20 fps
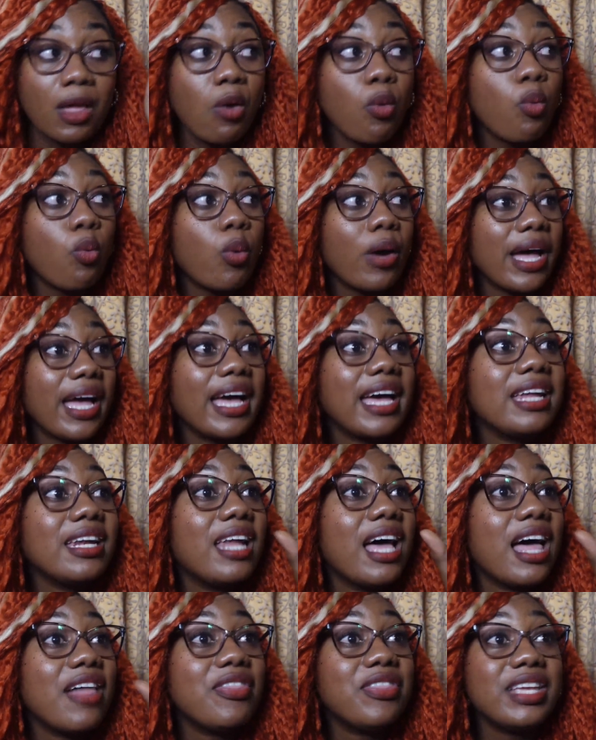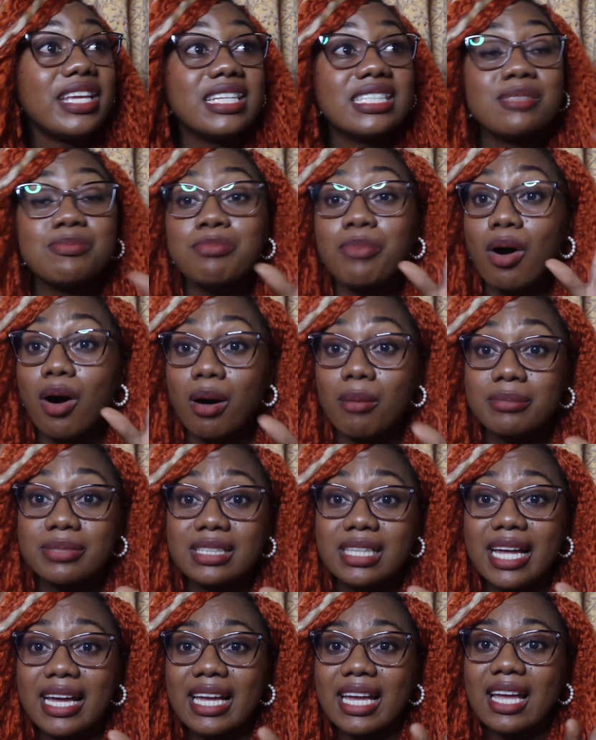when these
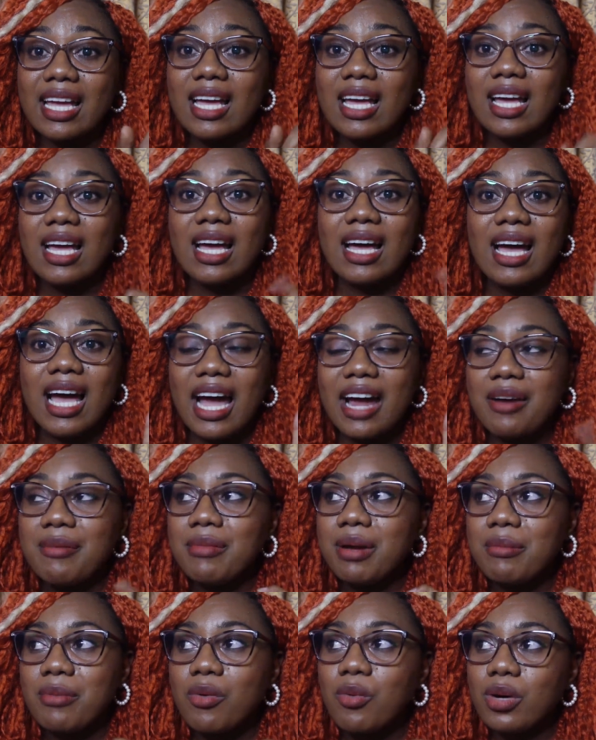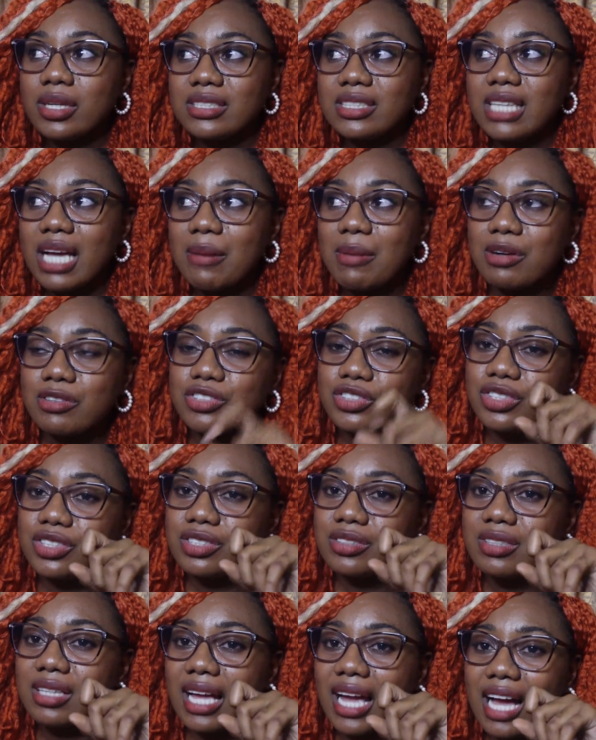bumps, like, I remember one time I was
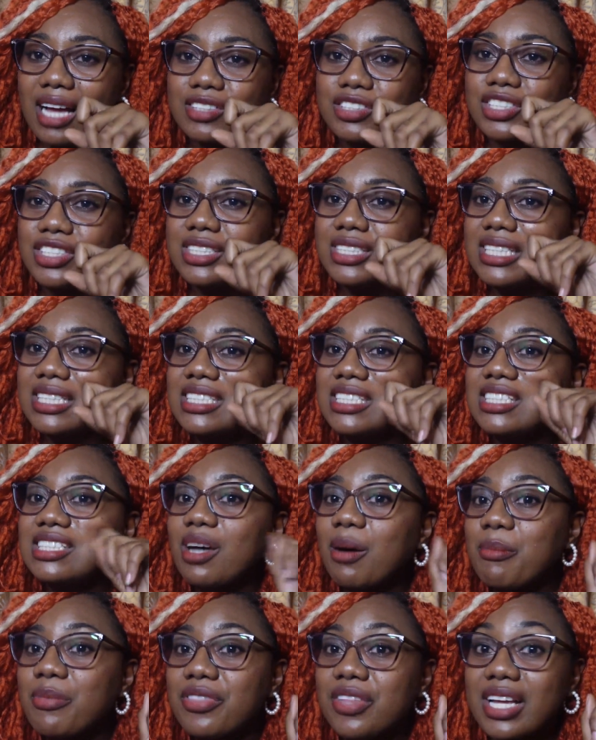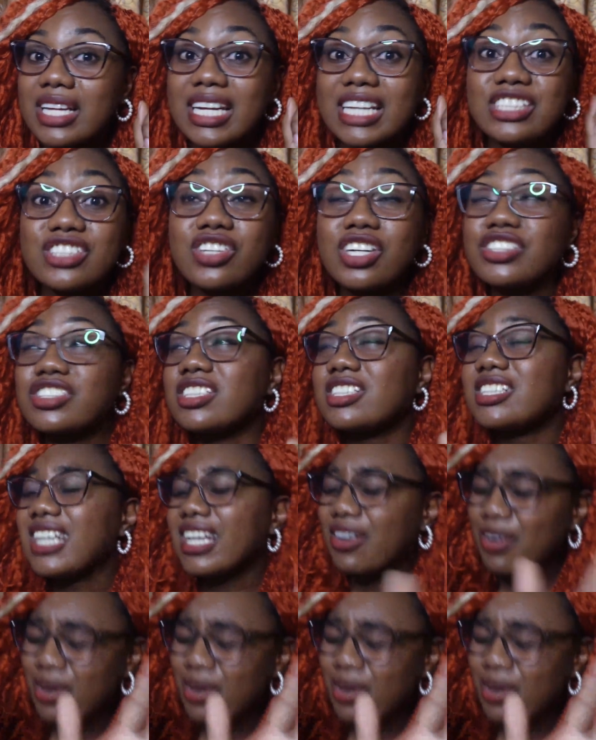just like, I just did something and I touched, I was like,